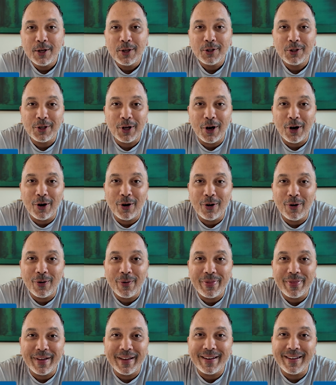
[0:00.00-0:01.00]

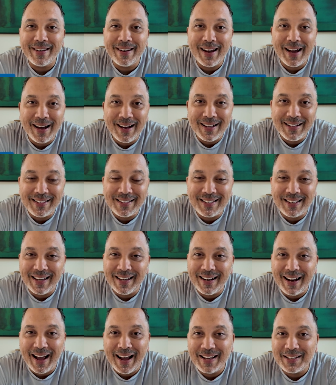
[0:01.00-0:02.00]
So the nuts
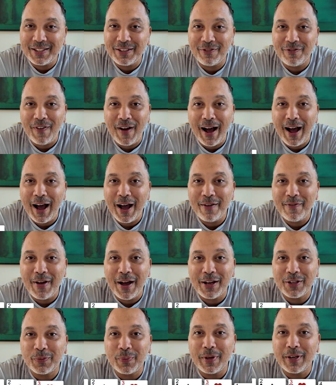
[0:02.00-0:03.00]
in Ace to 5,
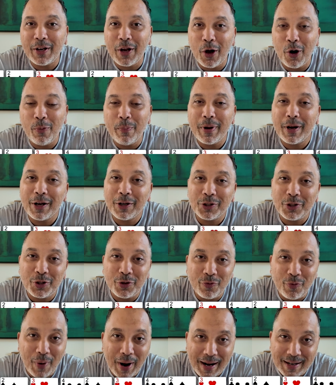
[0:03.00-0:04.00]
as we know, because
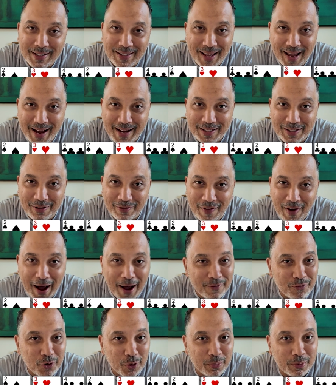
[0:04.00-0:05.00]
you've watched the Ace to
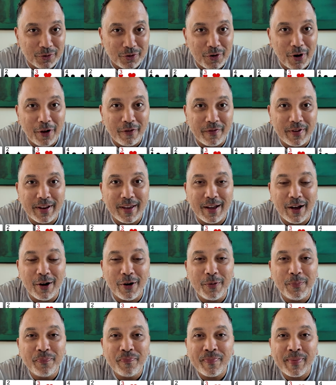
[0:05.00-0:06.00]
5 triple draw
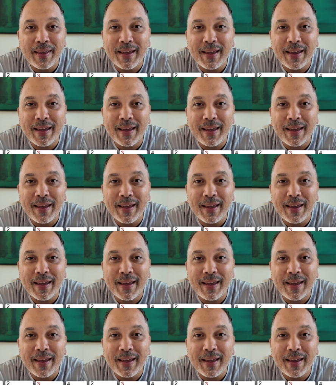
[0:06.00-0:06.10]
video,